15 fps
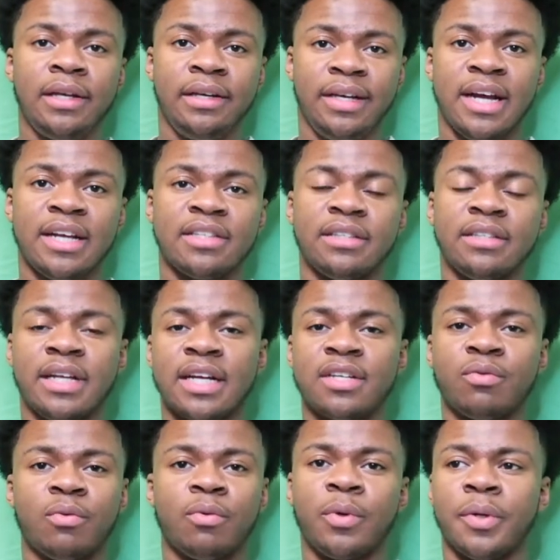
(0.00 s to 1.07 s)
That's
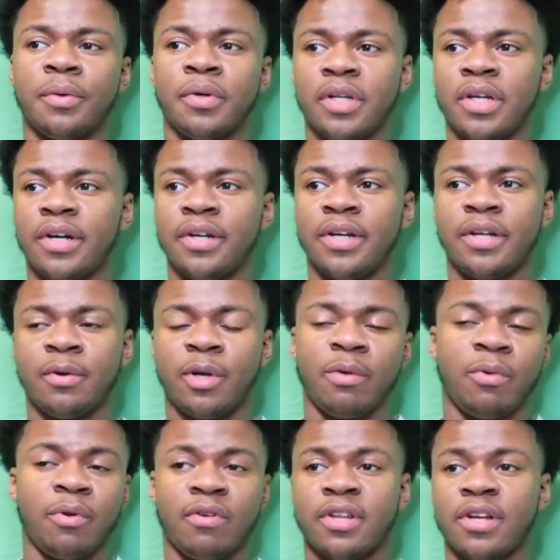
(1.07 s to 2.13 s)
that's what we were learning, and
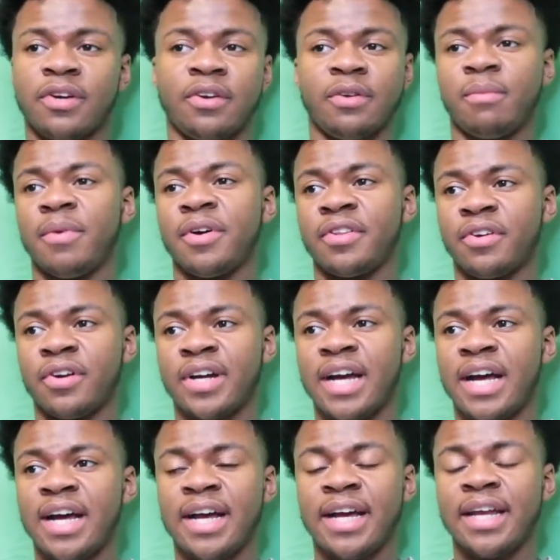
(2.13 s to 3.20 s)
we were learning the Mother of
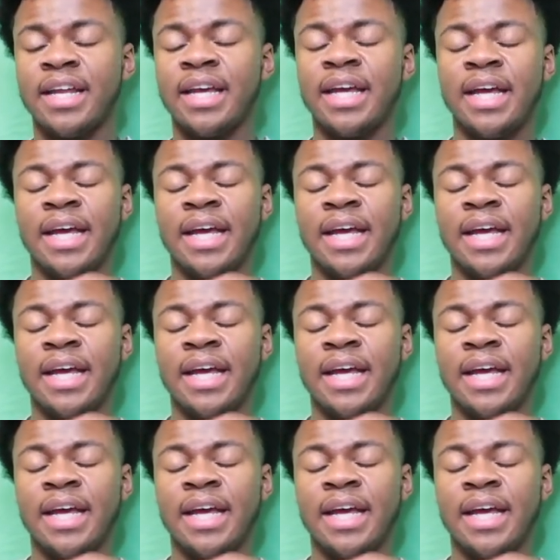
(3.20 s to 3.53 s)
God.